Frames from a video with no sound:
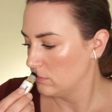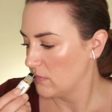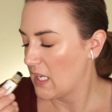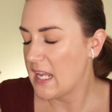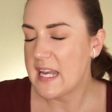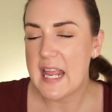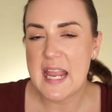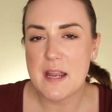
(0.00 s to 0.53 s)

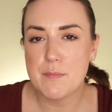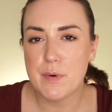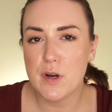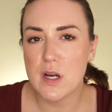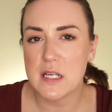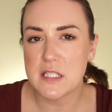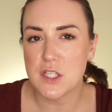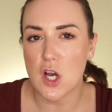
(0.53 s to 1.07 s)
And amber
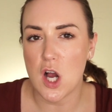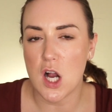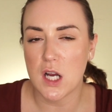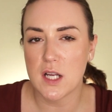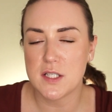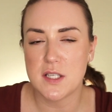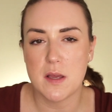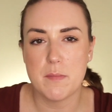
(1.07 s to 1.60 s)
and
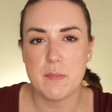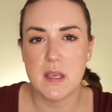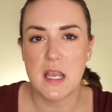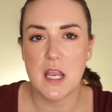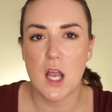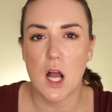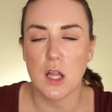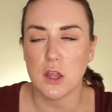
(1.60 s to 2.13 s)
tonka, to
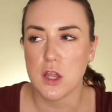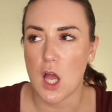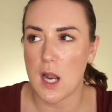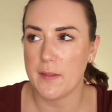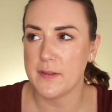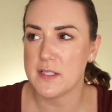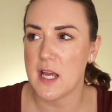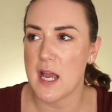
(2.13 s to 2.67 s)
me, a lot
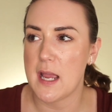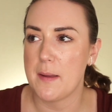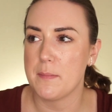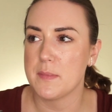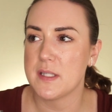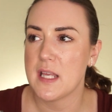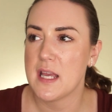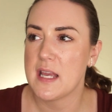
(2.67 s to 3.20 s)
of the
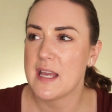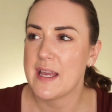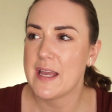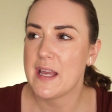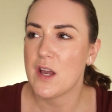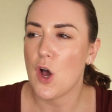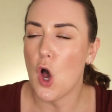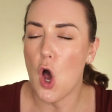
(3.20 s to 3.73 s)
times
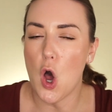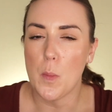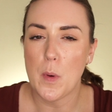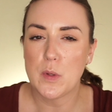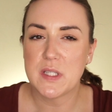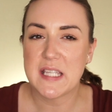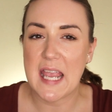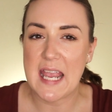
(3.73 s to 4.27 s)

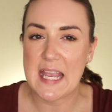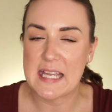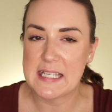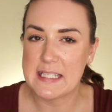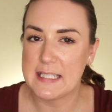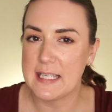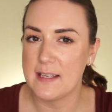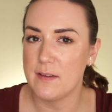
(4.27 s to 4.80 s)
almost
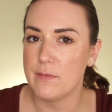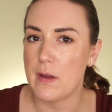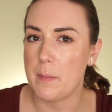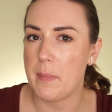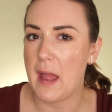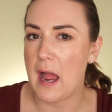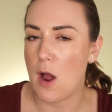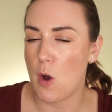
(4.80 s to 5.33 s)
can give a
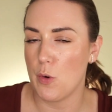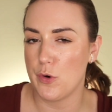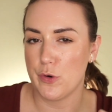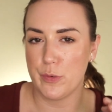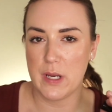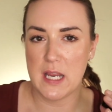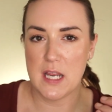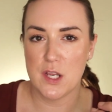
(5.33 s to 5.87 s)

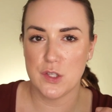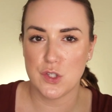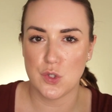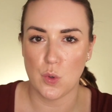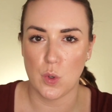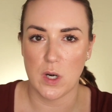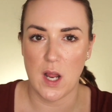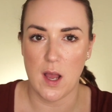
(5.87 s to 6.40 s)
powdery
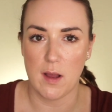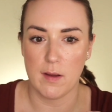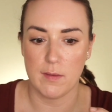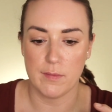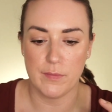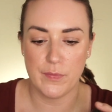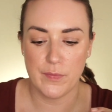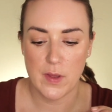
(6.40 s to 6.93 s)
sort
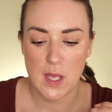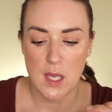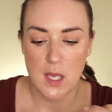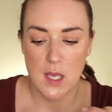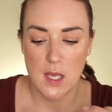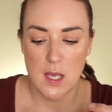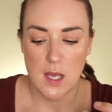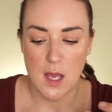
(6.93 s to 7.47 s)
of
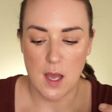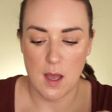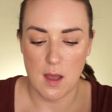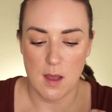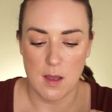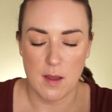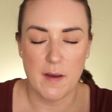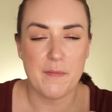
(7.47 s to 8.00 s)

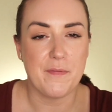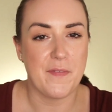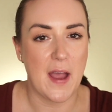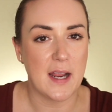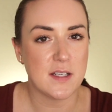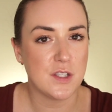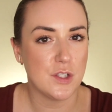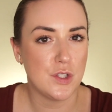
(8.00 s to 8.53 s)

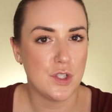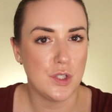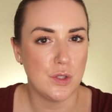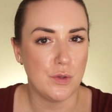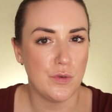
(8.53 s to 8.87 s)
effect to